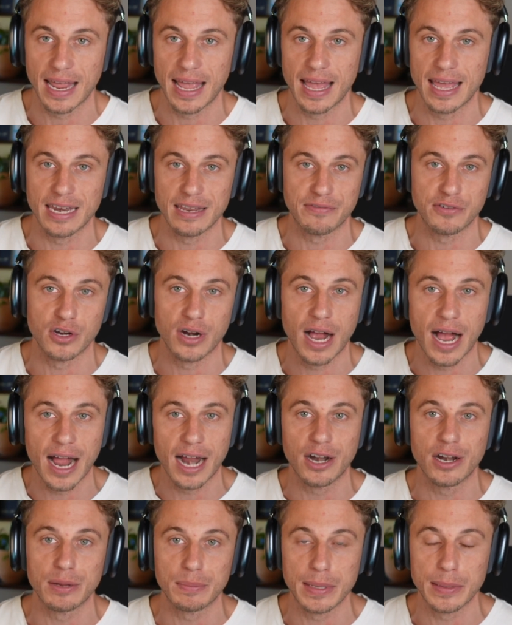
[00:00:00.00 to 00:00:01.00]
and if you're
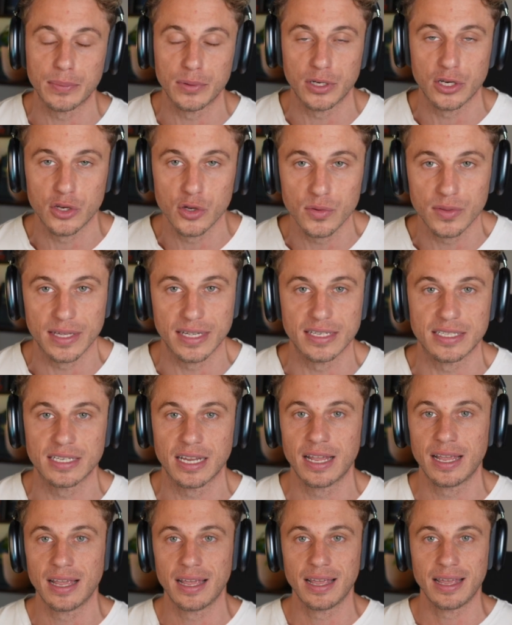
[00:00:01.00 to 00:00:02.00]
hiring people to do this,
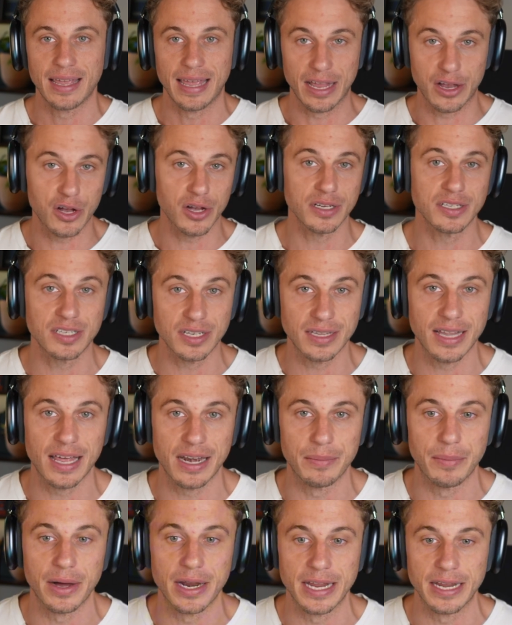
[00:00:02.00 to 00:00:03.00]
it costs a
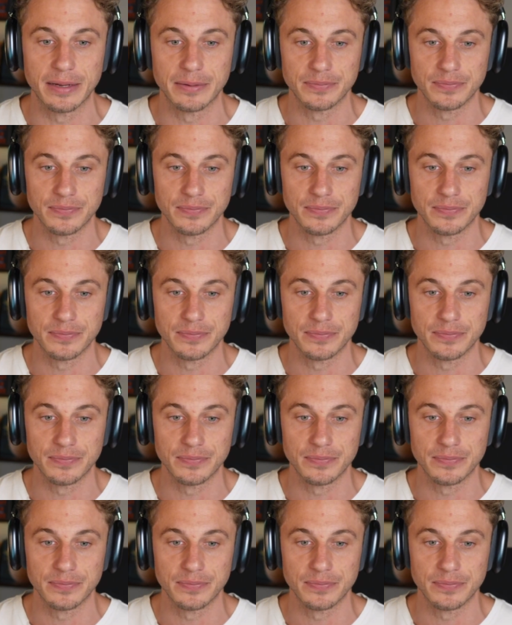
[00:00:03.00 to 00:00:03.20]
lot of money.